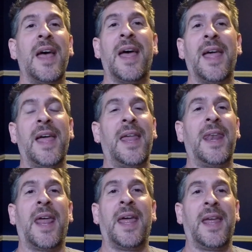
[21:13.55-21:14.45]

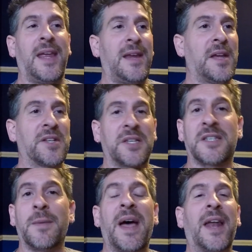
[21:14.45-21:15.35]
and a
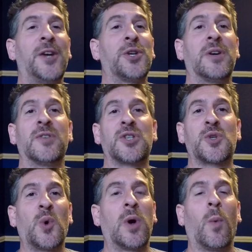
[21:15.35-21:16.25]
assistant manager of a
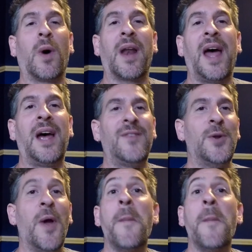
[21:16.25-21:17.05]
store, what have you,